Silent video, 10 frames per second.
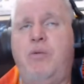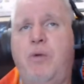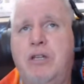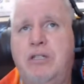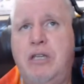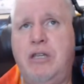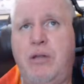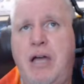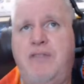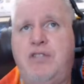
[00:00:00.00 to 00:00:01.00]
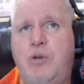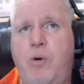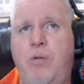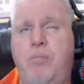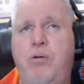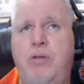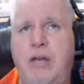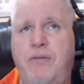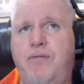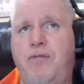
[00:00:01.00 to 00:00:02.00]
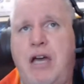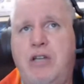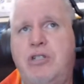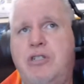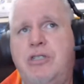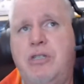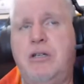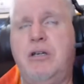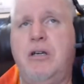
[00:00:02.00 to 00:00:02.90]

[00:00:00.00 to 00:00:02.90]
you want to see the live scoreboard that flashes the